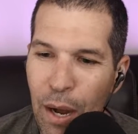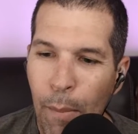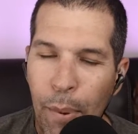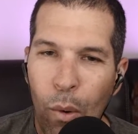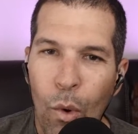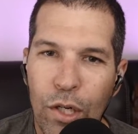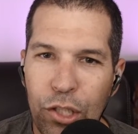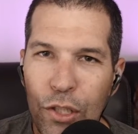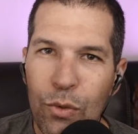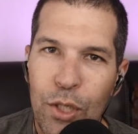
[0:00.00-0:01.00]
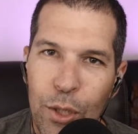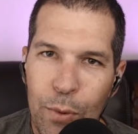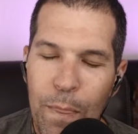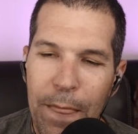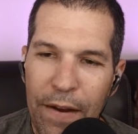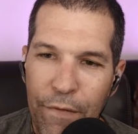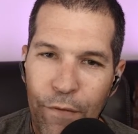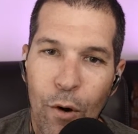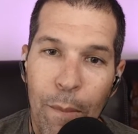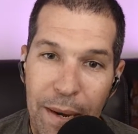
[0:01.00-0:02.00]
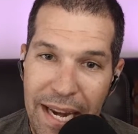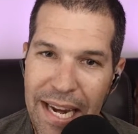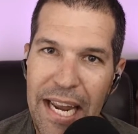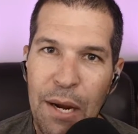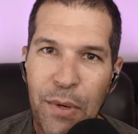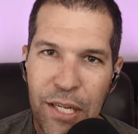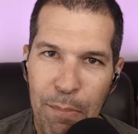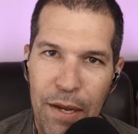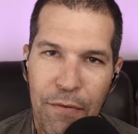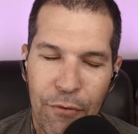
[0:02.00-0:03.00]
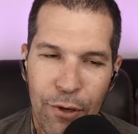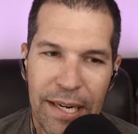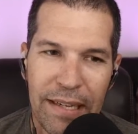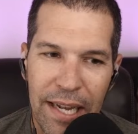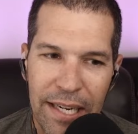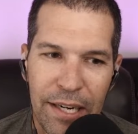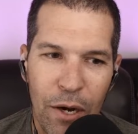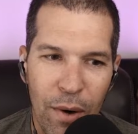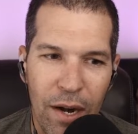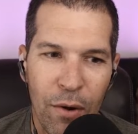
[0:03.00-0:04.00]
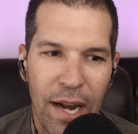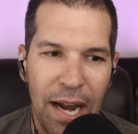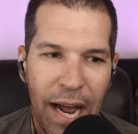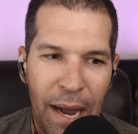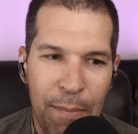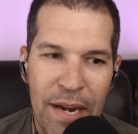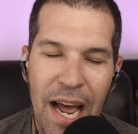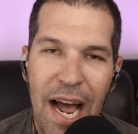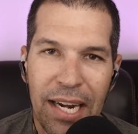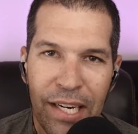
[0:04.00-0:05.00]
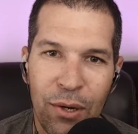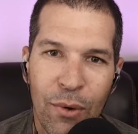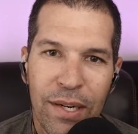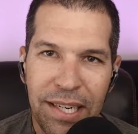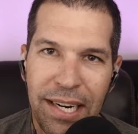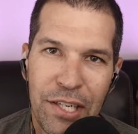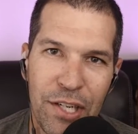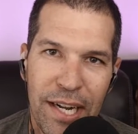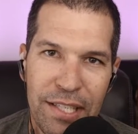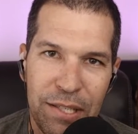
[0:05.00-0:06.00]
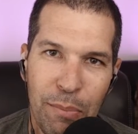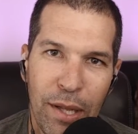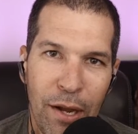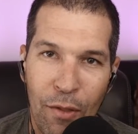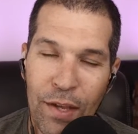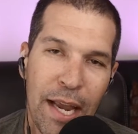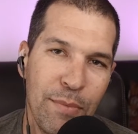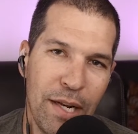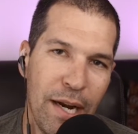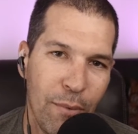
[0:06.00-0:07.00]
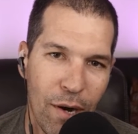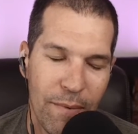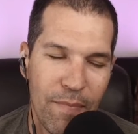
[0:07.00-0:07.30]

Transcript: But once you do, for me, it was a bit freeing. You know what? Okay, I'm not going to get a chance to play all the games that I want.